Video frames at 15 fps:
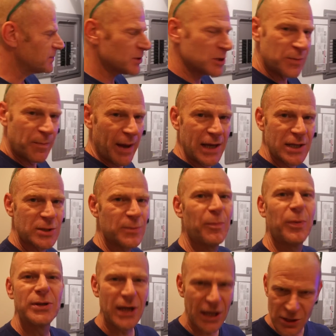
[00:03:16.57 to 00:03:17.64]
space
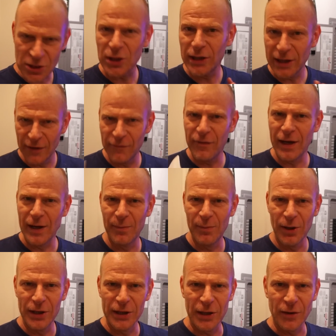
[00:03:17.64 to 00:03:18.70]
potentially
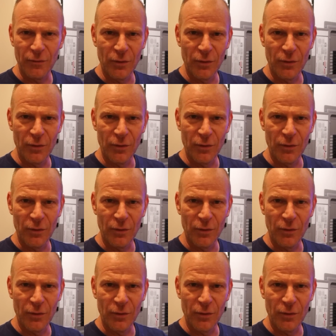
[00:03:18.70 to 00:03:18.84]
available in your